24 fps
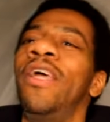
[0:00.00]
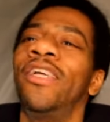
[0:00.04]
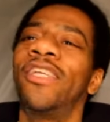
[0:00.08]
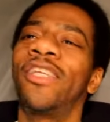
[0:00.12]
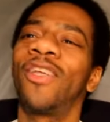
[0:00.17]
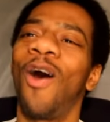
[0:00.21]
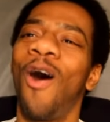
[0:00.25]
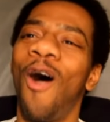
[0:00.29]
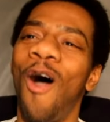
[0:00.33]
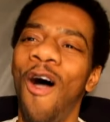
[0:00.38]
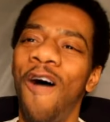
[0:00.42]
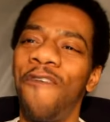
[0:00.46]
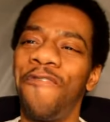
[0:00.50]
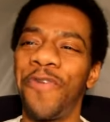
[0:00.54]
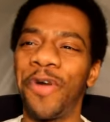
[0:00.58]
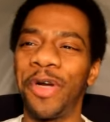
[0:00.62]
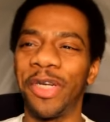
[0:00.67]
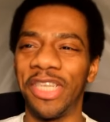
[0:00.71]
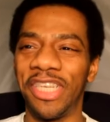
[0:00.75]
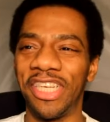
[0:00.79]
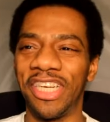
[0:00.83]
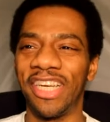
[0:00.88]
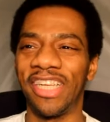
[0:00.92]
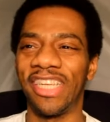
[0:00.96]
So all
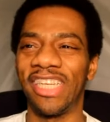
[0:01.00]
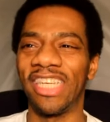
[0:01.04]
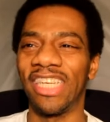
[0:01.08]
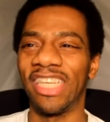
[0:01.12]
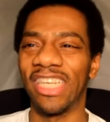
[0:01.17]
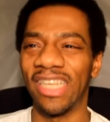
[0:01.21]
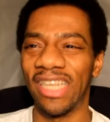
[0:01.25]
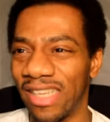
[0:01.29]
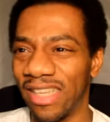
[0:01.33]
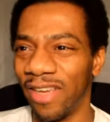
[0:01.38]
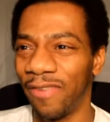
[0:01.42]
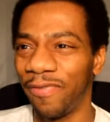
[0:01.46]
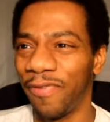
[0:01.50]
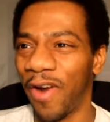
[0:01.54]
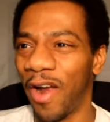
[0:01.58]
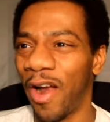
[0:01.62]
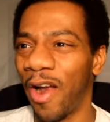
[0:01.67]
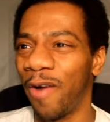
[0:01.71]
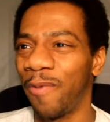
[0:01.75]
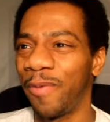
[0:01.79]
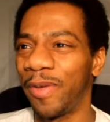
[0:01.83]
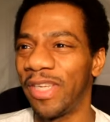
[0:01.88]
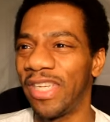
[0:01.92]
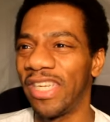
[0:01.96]
four judges stood for
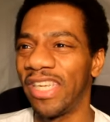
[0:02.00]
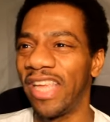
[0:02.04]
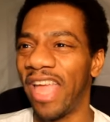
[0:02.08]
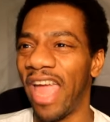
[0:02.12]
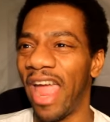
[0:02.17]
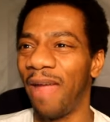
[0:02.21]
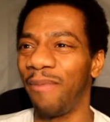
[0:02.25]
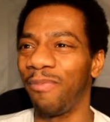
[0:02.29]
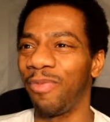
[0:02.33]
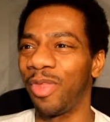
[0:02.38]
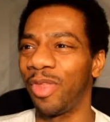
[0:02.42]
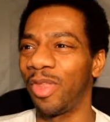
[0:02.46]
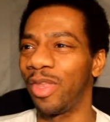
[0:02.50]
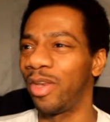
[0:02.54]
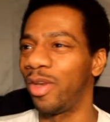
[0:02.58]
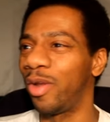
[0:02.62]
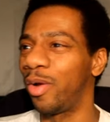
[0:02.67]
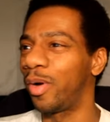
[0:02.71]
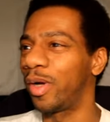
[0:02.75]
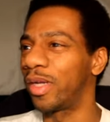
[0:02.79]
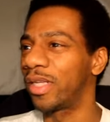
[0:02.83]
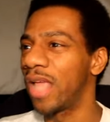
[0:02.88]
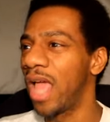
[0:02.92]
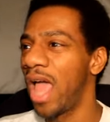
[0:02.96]
her when she came through the
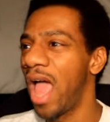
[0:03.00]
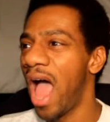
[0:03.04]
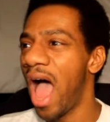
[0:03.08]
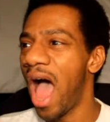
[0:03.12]
doors.